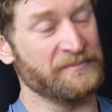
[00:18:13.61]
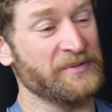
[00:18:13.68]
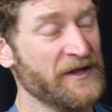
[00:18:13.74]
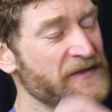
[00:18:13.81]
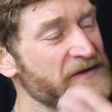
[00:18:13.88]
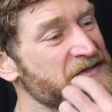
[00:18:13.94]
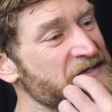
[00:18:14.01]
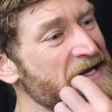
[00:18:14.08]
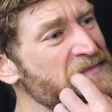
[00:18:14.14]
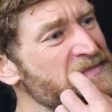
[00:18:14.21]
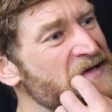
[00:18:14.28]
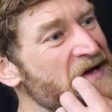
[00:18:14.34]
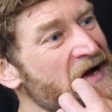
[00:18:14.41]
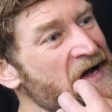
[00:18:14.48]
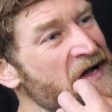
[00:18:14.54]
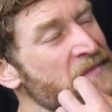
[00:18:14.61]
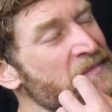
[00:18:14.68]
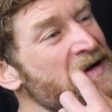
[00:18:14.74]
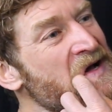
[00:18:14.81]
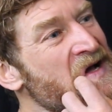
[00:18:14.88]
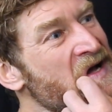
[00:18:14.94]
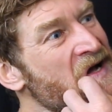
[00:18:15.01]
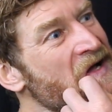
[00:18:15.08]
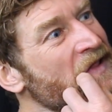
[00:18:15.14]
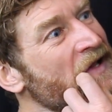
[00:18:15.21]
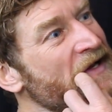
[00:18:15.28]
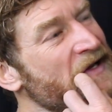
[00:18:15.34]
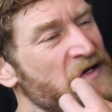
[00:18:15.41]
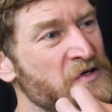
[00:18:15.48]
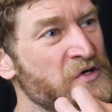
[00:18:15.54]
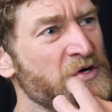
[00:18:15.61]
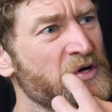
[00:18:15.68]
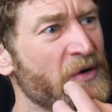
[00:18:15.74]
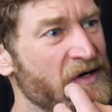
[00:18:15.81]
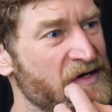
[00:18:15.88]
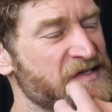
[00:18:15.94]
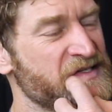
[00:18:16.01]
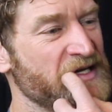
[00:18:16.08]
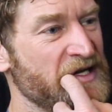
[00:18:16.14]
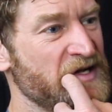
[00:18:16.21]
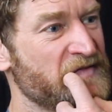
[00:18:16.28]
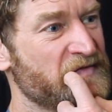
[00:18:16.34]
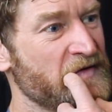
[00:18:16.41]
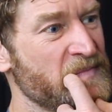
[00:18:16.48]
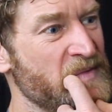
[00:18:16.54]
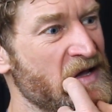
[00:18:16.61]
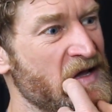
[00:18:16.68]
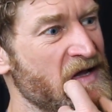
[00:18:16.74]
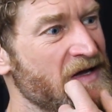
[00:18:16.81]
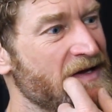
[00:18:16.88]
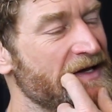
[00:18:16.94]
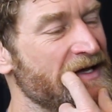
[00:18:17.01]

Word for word: But at the same time, like New York City for me